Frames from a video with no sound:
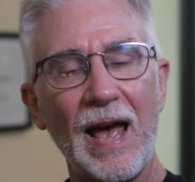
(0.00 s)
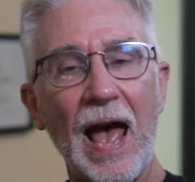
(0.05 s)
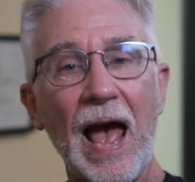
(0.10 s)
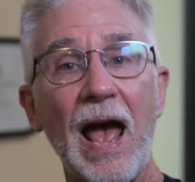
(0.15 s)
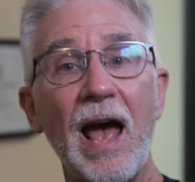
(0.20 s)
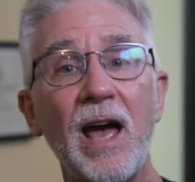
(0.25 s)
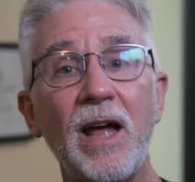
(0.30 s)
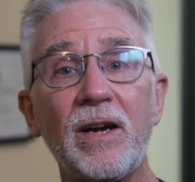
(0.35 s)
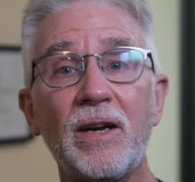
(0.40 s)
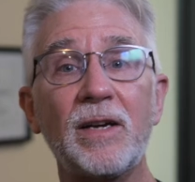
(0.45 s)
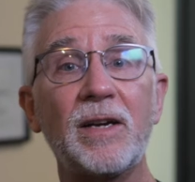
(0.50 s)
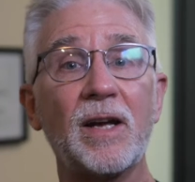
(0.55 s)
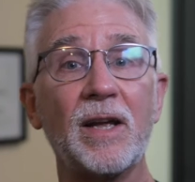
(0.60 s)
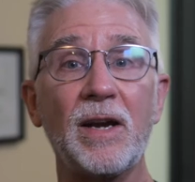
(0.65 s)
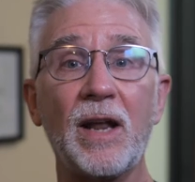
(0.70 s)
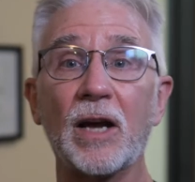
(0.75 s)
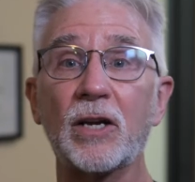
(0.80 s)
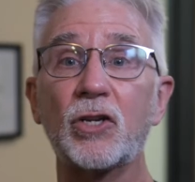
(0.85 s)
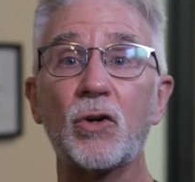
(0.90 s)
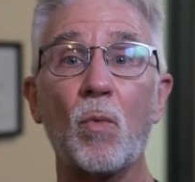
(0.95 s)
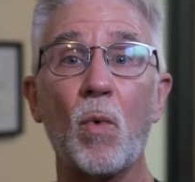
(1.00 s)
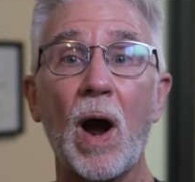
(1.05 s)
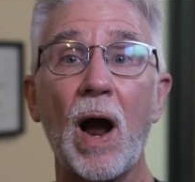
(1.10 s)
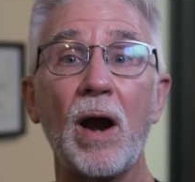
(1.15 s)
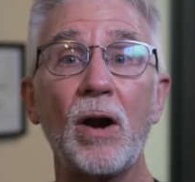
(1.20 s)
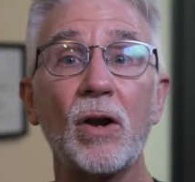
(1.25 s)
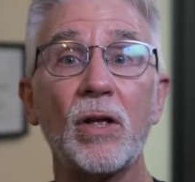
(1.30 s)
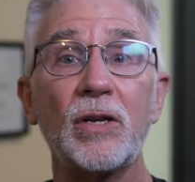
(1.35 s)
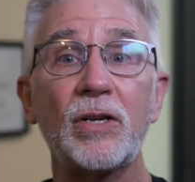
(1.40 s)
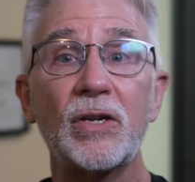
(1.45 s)
and it connects
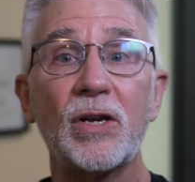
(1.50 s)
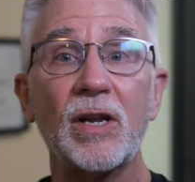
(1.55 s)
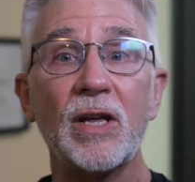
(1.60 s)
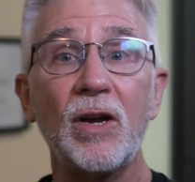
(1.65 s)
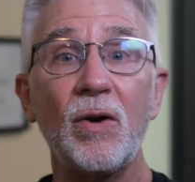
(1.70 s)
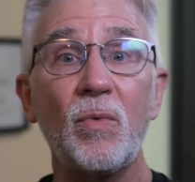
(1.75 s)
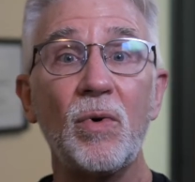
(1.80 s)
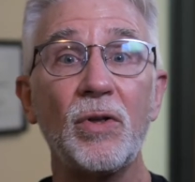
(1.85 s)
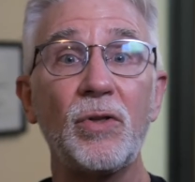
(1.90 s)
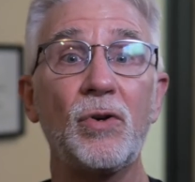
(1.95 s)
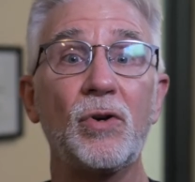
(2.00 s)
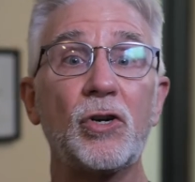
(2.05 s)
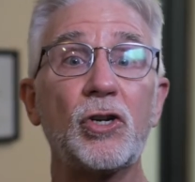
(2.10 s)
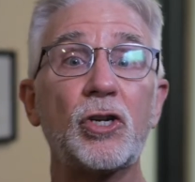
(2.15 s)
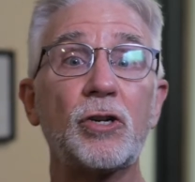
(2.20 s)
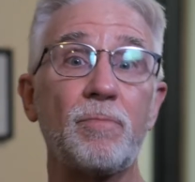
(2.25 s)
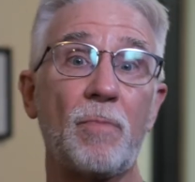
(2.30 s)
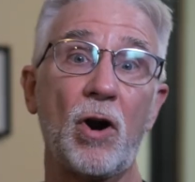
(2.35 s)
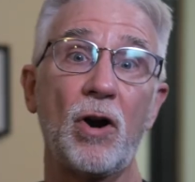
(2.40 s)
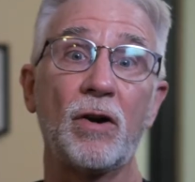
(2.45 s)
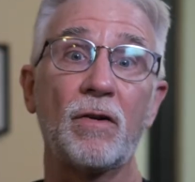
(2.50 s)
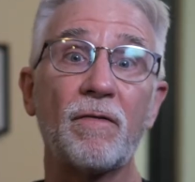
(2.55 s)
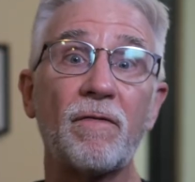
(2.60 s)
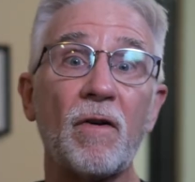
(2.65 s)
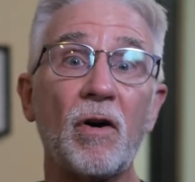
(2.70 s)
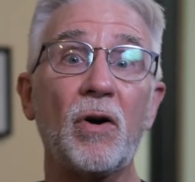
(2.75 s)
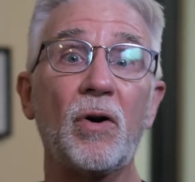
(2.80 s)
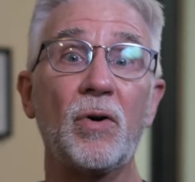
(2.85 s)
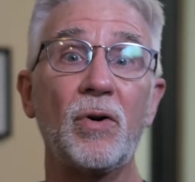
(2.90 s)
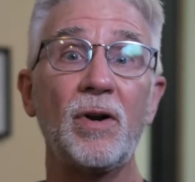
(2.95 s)
wirelessly with your
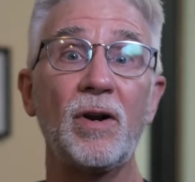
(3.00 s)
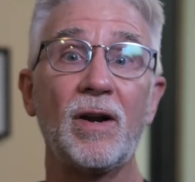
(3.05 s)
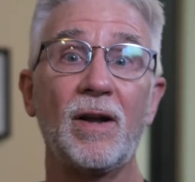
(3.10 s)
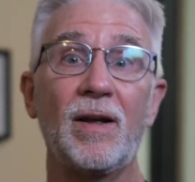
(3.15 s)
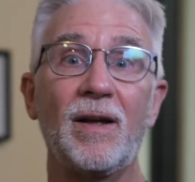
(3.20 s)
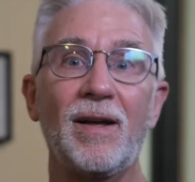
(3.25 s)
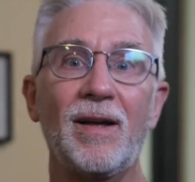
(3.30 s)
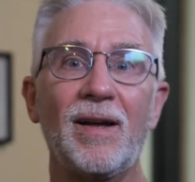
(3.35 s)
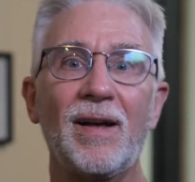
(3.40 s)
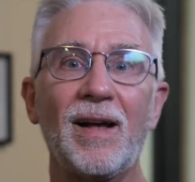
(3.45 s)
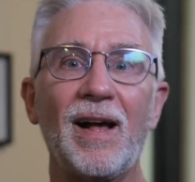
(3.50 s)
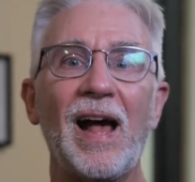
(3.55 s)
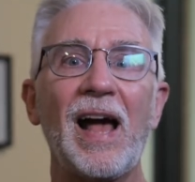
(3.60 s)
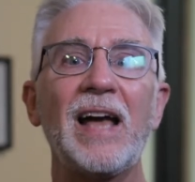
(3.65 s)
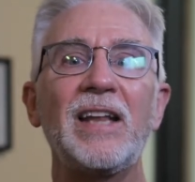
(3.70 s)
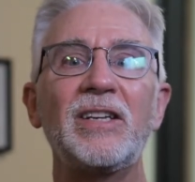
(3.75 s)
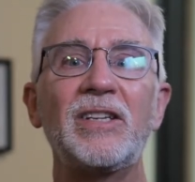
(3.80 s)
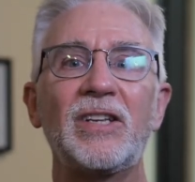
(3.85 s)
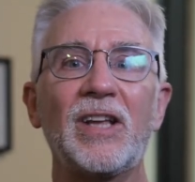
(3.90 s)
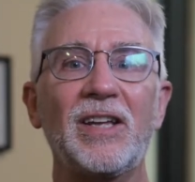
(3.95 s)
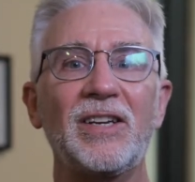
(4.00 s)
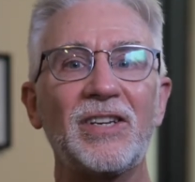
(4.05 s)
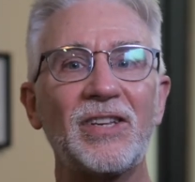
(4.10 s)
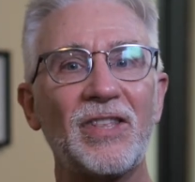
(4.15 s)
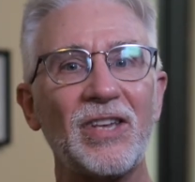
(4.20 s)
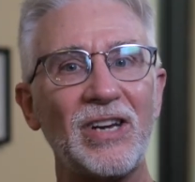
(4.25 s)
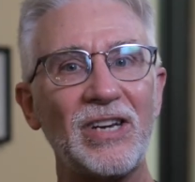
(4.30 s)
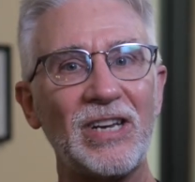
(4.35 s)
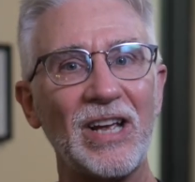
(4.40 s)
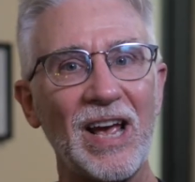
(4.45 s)
smartphone and sends
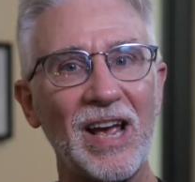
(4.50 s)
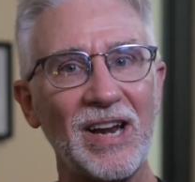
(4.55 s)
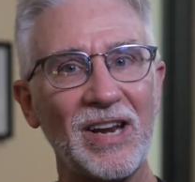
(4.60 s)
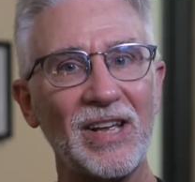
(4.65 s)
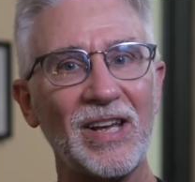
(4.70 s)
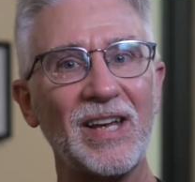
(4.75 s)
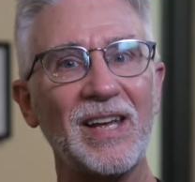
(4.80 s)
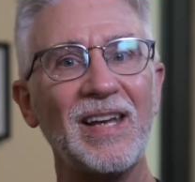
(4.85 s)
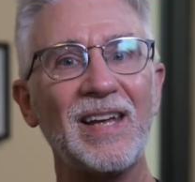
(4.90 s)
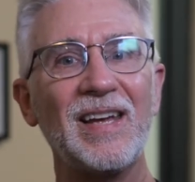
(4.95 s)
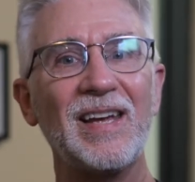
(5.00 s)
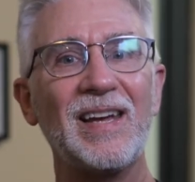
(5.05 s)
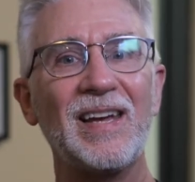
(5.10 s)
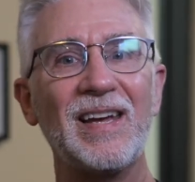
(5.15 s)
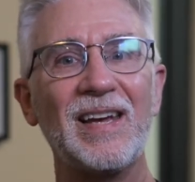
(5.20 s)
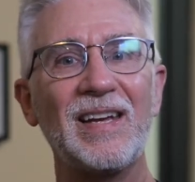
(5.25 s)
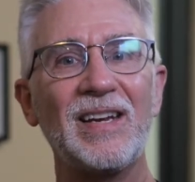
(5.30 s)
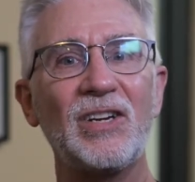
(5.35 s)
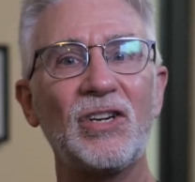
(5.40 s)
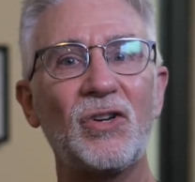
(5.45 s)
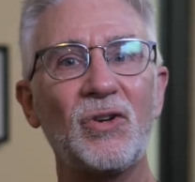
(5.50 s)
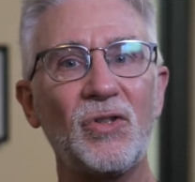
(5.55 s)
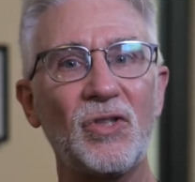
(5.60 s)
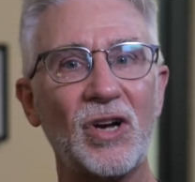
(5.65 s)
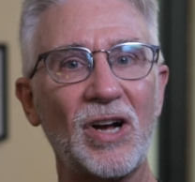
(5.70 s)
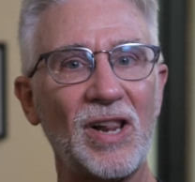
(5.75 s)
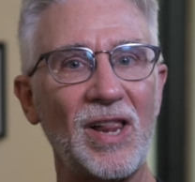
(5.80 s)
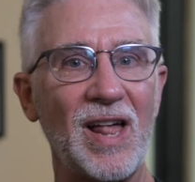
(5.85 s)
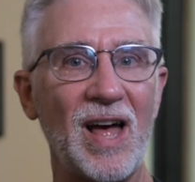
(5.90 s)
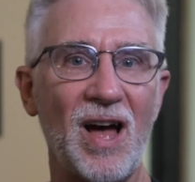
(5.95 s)
the data to the
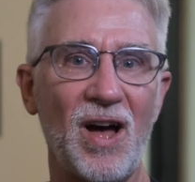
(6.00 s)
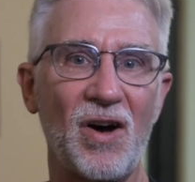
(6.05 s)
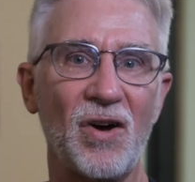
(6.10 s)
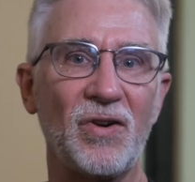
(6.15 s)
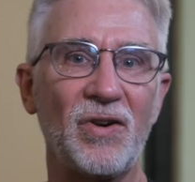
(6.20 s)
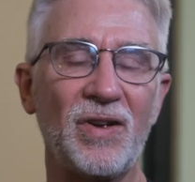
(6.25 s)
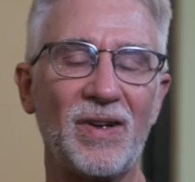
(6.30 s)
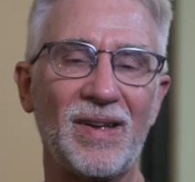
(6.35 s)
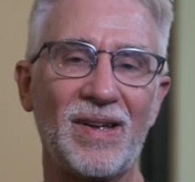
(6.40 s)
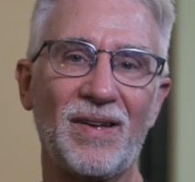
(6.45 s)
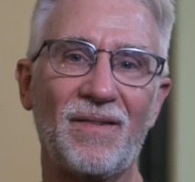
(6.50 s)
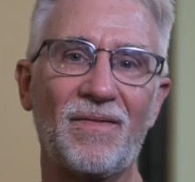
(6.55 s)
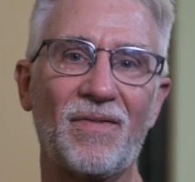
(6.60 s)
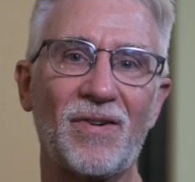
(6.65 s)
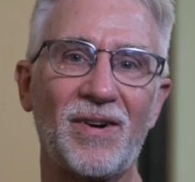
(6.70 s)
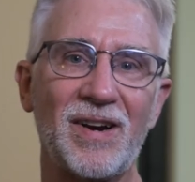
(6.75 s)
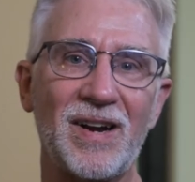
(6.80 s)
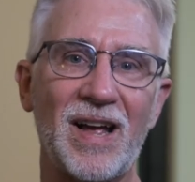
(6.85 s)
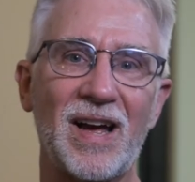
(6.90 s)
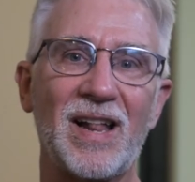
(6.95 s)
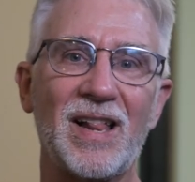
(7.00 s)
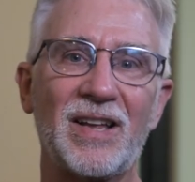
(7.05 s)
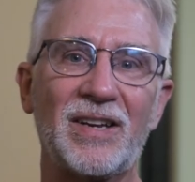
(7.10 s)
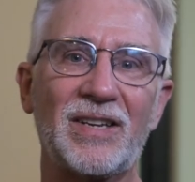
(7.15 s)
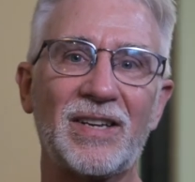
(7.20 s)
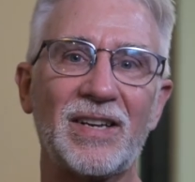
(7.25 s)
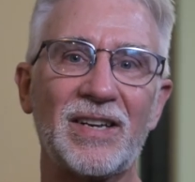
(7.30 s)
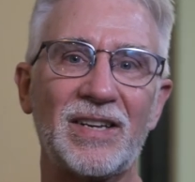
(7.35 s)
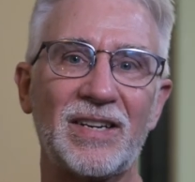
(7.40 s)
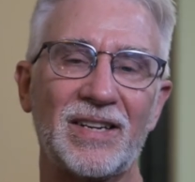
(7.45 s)
cloud for
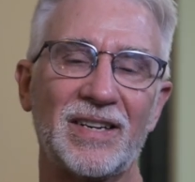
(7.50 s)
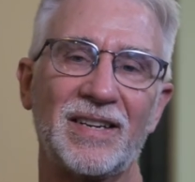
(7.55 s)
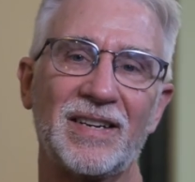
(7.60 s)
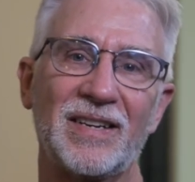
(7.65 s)
analysis.